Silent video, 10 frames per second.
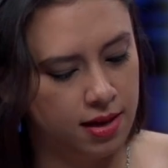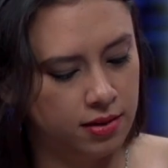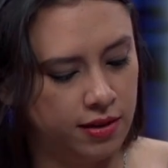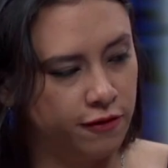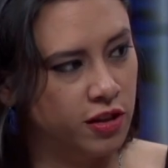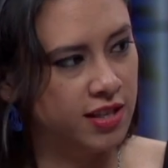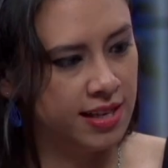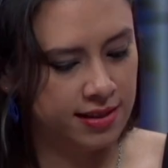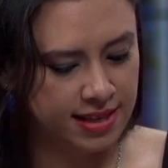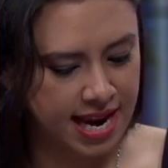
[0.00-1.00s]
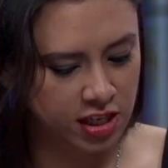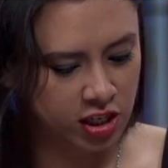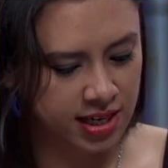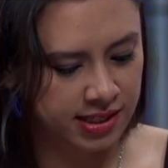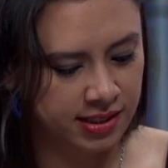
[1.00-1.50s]
different
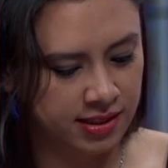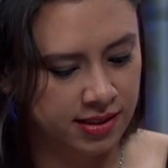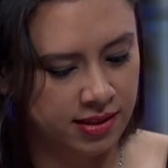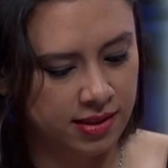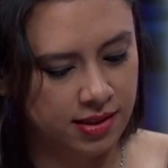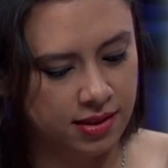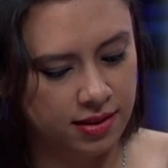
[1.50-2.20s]
sensations,